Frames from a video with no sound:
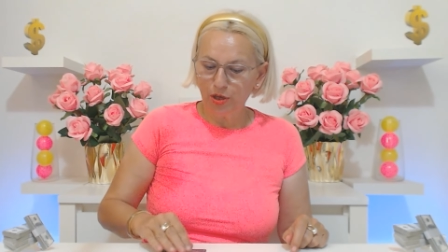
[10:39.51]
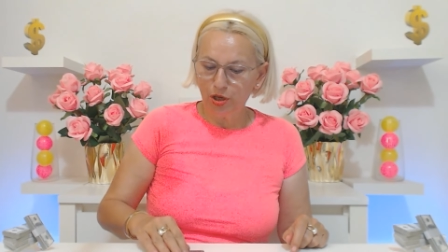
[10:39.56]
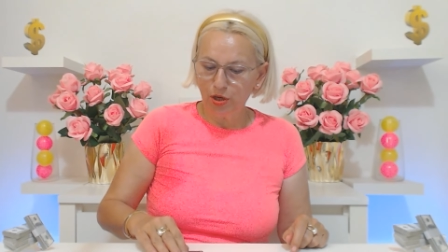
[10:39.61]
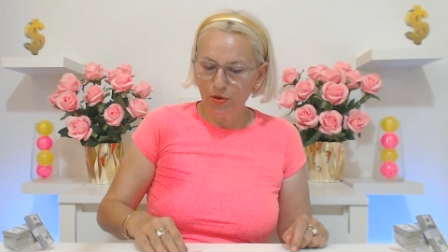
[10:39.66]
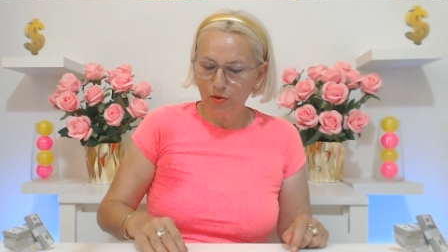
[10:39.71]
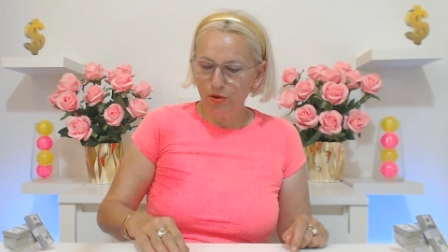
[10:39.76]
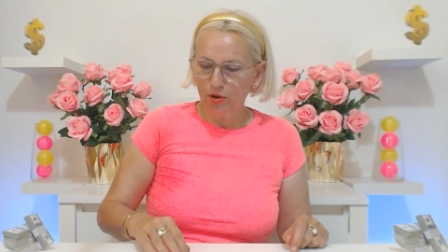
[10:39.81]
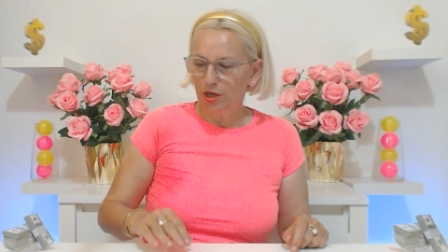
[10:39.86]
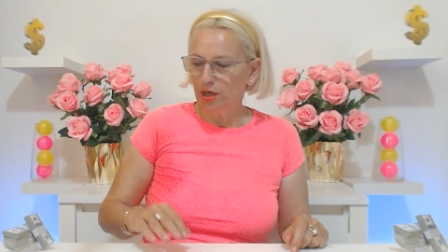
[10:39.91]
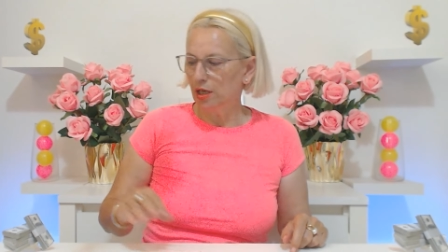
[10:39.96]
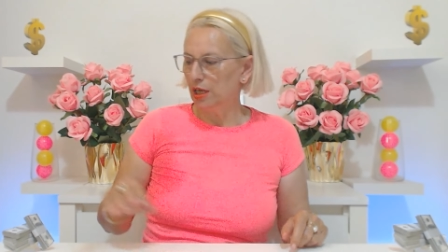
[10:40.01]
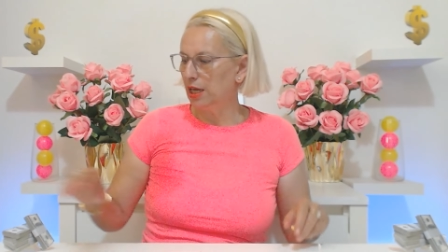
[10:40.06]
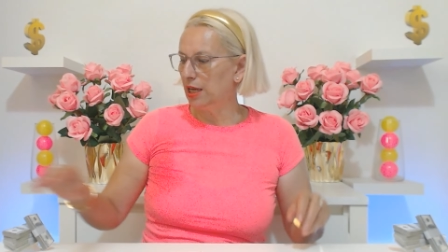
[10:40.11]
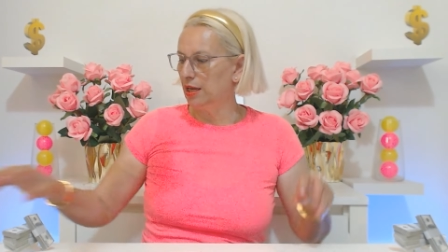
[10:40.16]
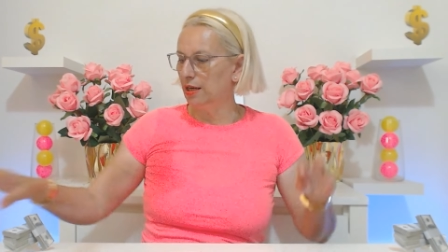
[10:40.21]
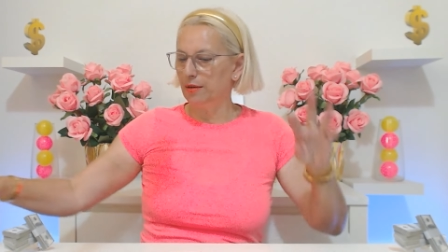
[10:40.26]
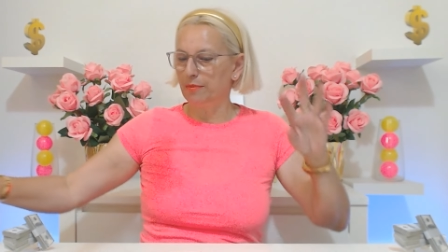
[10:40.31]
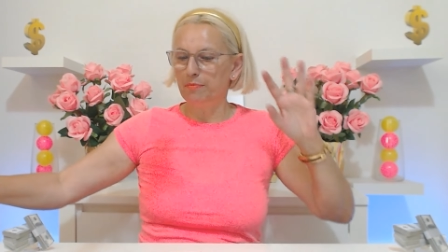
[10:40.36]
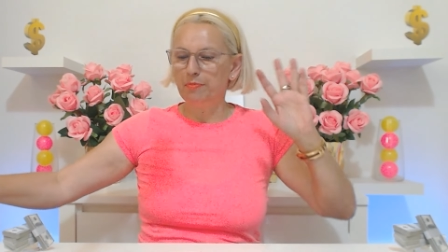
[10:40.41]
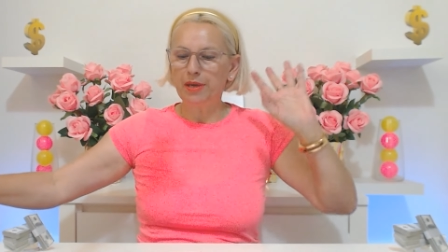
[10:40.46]
you
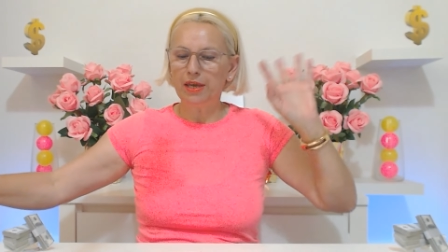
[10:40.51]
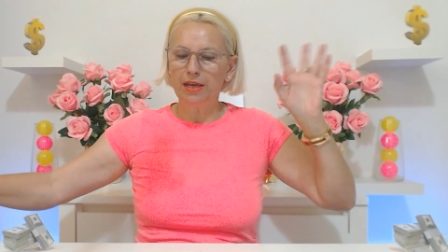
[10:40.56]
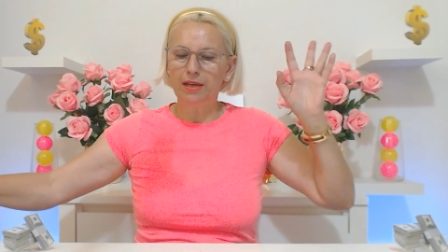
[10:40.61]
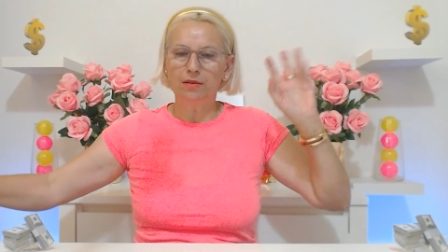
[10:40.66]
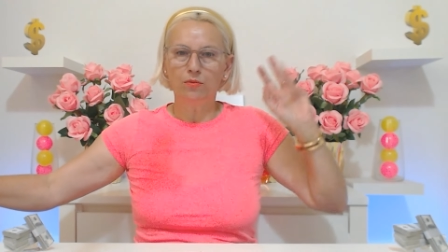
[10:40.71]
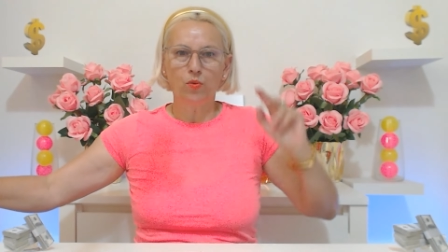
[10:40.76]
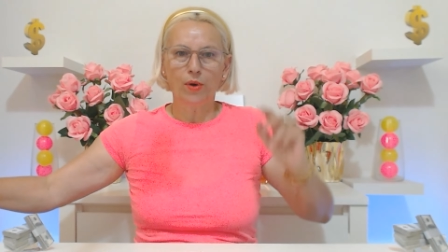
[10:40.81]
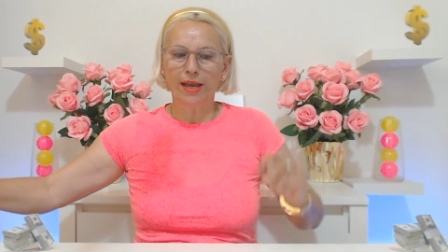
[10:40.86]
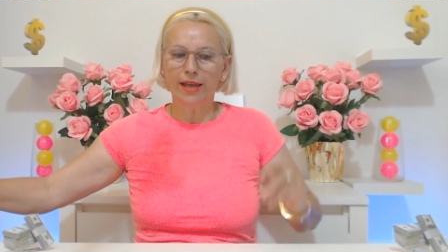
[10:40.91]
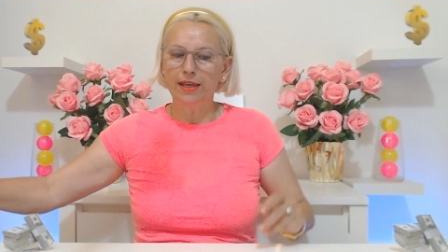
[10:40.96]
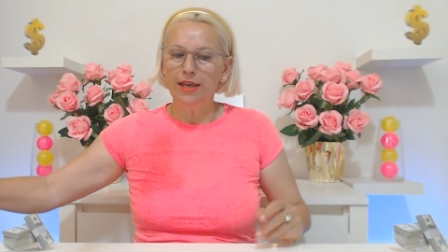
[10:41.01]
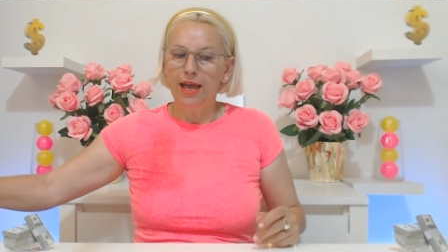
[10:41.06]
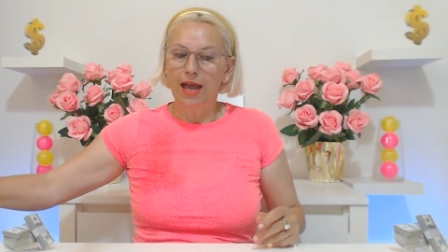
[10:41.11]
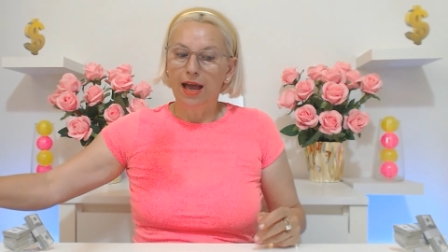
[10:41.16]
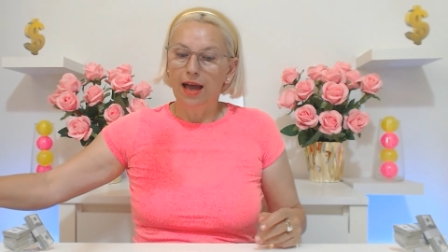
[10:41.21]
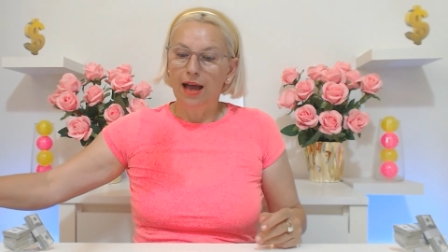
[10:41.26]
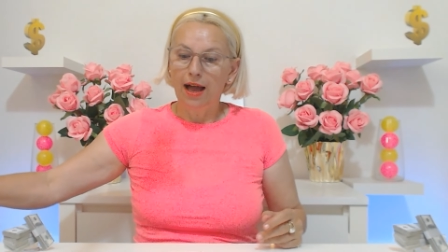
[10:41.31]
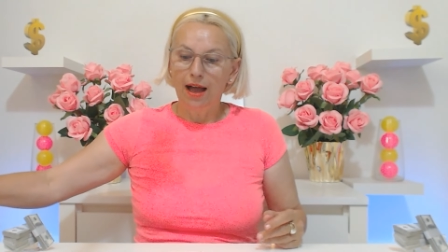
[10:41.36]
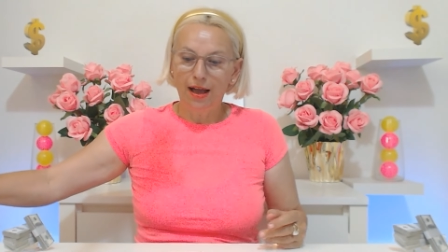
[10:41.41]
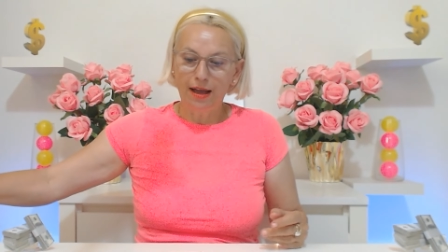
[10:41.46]
in a big way.
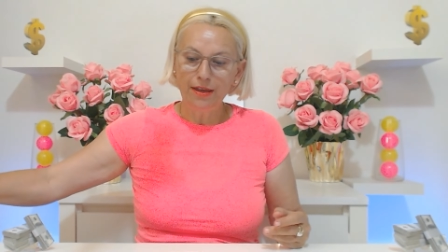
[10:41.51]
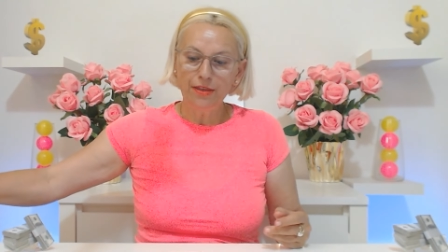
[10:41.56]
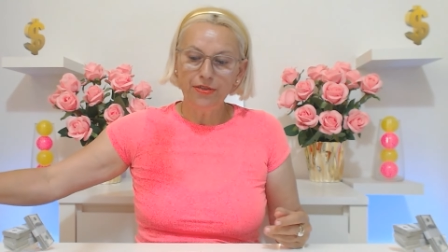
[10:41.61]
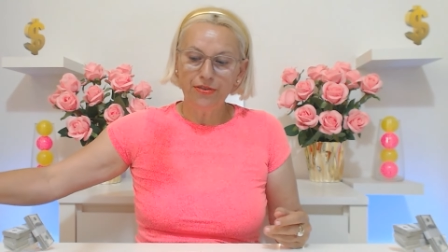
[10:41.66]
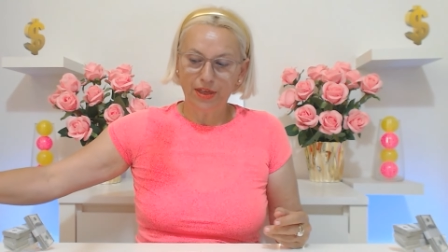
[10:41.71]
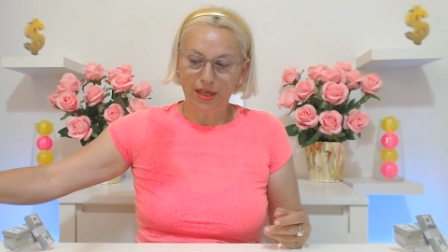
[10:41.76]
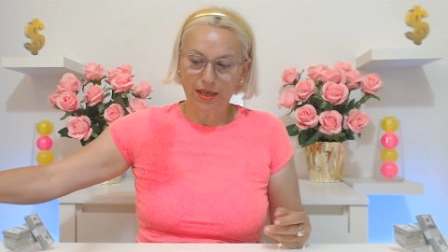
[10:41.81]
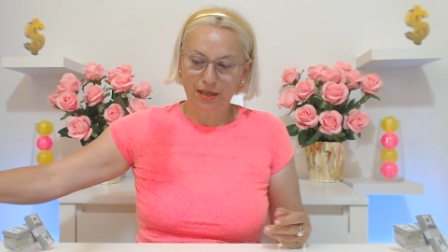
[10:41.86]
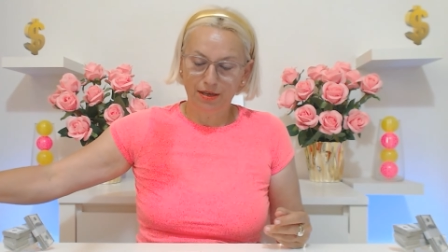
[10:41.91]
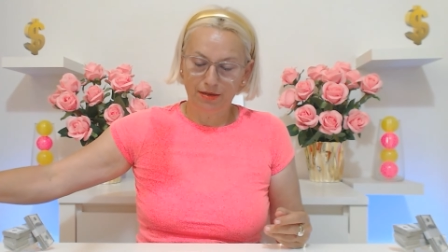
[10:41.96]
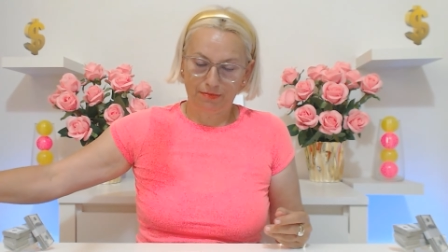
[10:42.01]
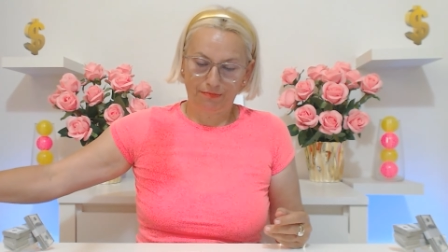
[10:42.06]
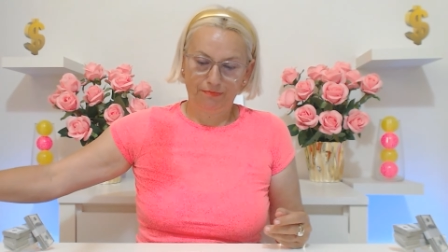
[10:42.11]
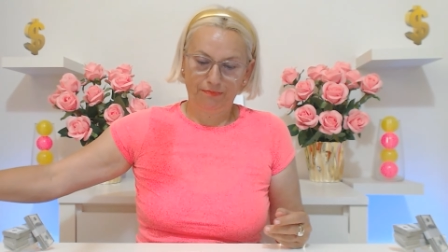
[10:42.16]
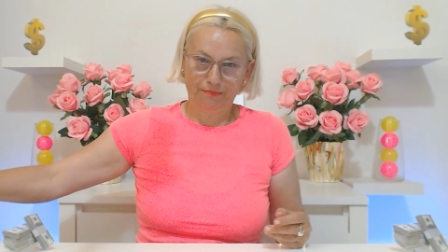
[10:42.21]
I think